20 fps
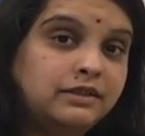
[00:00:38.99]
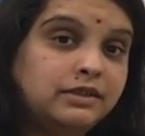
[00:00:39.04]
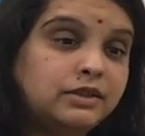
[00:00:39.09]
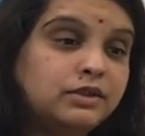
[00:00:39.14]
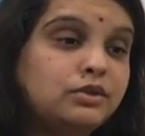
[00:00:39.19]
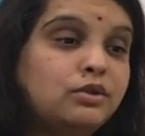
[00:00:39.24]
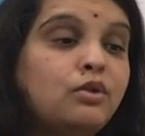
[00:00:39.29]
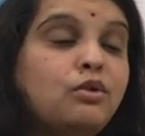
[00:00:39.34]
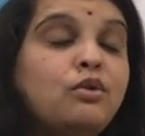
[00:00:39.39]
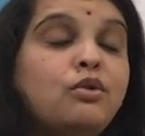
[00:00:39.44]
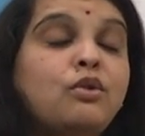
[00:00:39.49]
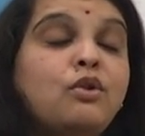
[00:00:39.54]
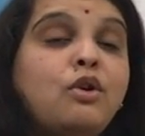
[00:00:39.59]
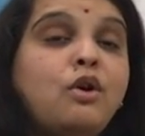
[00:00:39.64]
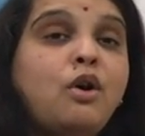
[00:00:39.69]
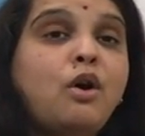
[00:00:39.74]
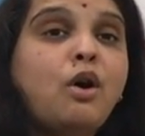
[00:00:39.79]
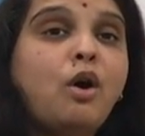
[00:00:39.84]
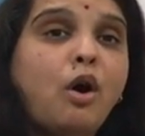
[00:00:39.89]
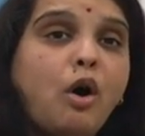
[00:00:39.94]
So
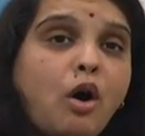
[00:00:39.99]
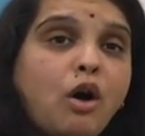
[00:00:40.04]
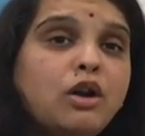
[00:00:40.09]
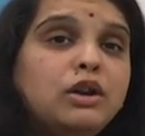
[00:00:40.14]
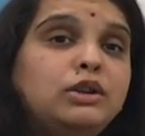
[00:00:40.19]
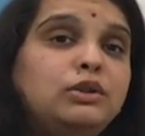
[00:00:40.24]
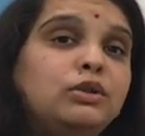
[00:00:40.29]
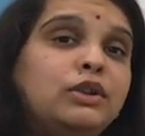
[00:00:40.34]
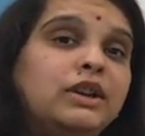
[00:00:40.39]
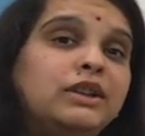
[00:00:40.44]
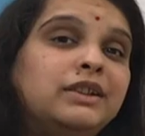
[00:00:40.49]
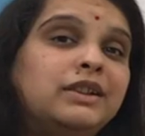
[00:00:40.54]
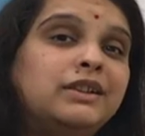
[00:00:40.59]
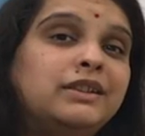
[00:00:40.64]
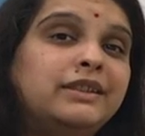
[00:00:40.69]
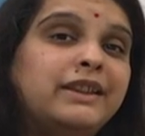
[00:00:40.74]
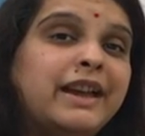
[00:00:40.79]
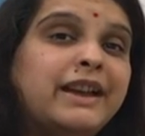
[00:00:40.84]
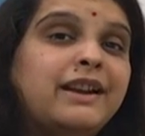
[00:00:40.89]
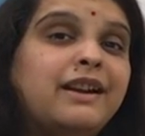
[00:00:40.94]
all
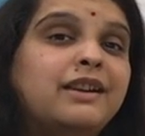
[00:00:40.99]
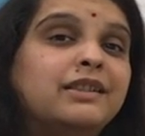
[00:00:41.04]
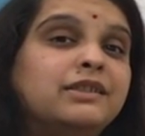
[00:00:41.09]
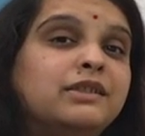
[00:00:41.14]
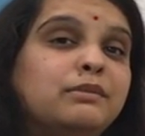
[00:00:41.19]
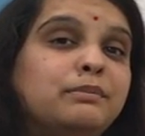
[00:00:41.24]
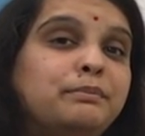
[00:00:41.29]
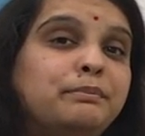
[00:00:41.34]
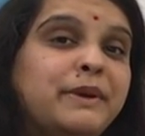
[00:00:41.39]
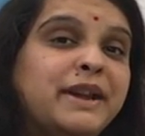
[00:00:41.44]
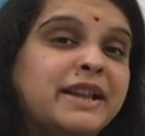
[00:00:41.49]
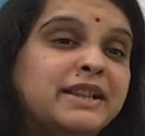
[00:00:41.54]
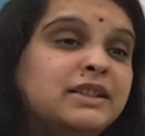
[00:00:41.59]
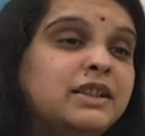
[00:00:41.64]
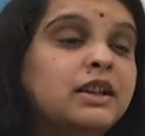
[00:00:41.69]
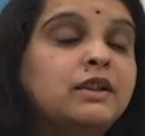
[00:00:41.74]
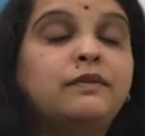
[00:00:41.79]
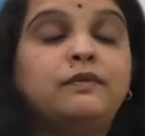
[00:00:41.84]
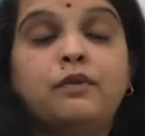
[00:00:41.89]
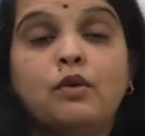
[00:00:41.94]
together, there are the
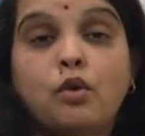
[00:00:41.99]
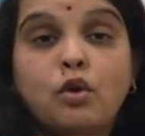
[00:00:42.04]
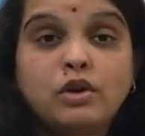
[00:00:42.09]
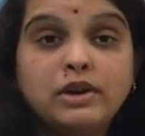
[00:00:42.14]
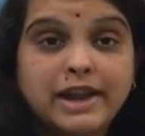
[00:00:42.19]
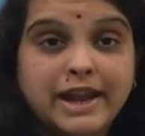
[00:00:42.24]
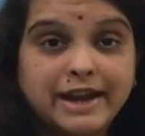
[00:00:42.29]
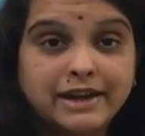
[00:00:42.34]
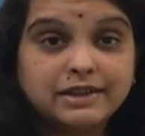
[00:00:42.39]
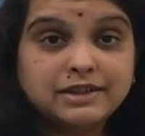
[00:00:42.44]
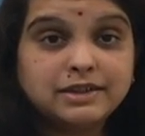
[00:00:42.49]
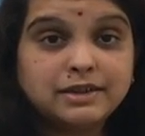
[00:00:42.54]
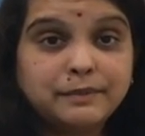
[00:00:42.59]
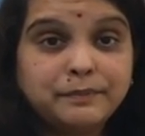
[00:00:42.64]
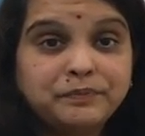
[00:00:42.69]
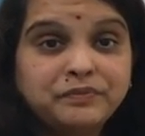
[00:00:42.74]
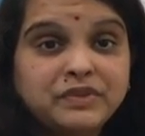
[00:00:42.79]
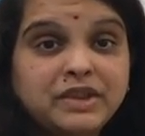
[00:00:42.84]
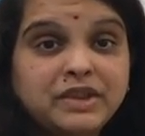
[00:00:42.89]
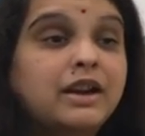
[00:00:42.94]
basic four layers
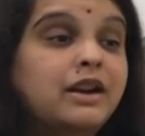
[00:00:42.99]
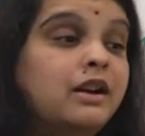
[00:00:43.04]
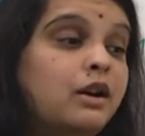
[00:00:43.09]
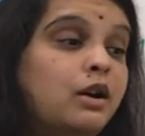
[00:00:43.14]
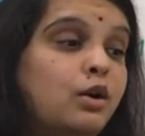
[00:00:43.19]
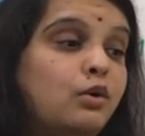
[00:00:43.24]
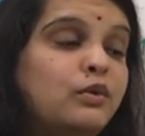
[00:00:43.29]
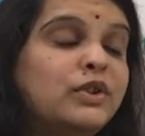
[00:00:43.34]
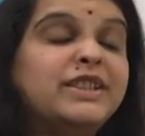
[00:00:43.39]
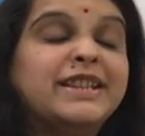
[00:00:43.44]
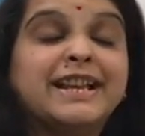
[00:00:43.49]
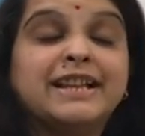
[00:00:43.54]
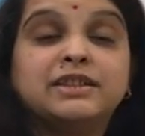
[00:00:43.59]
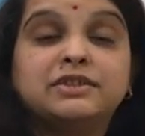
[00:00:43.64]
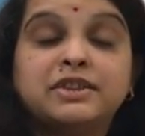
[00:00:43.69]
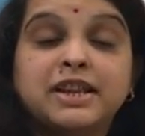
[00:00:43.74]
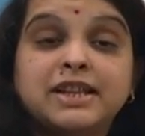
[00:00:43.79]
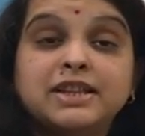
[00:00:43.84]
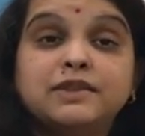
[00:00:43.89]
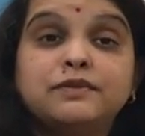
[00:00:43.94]
which
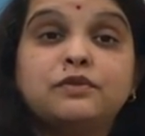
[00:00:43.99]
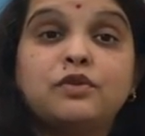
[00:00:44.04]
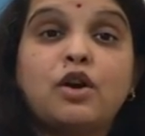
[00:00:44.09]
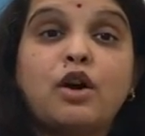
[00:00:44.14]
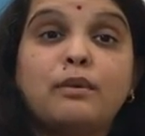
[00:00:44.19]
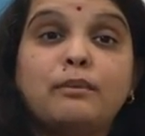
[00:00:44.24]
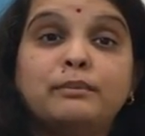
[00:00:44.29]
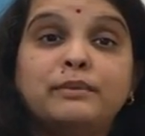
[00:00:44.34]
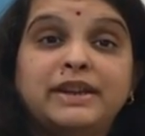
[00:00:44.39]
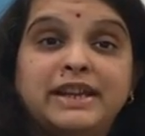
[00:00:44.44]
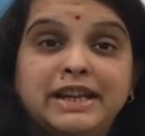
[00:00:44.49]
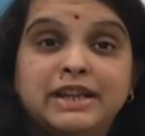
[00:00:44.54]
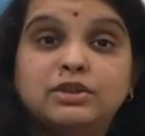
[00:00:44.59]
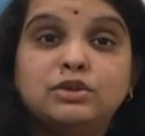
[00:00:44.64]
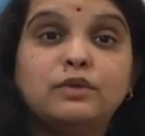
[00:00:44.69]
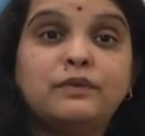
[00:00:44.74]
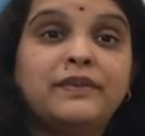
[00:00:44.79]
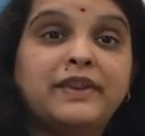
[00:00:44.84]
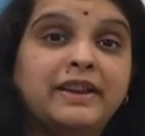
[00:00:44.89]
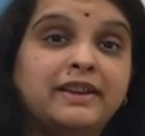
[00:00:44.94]
extends from
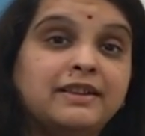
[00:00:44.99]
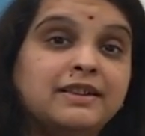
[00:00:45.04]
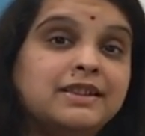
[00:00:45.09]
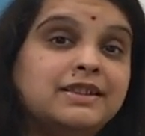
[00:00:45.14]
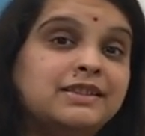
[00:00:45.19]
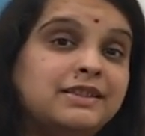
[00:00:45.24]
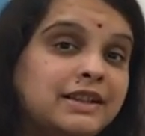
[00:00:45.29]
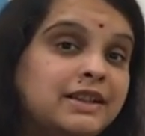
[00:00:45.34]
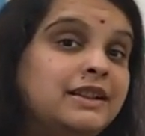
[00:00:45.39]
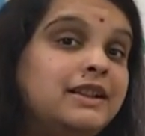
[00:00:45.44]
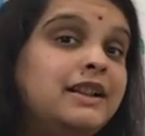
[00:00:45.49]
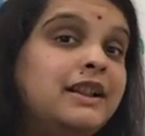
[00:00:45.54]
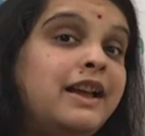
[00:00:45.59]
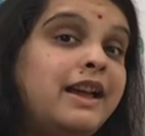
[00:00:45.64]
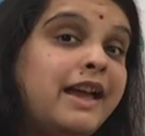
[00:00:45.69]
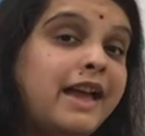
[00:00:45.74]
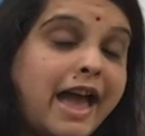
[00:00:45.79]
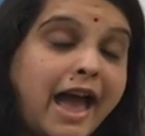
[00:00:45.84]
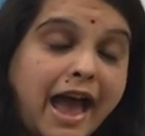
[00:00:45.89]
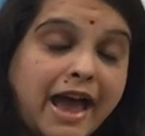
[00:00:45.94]
esophagus till
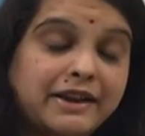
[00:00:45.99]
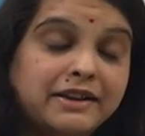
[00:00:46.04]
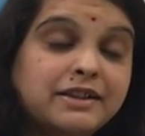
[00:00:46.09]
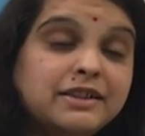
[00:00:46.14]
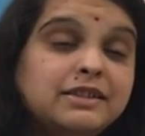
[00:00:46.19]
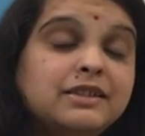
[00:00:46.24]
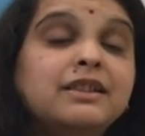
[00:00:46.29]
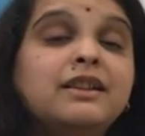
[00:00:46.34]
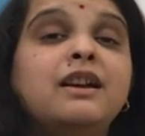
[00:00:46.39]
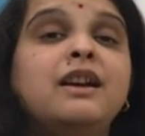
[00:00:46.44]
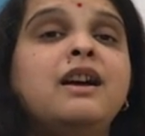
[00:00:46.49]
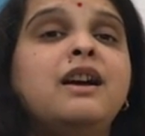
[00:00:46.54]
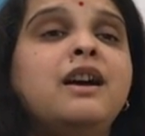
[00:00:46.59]
anus.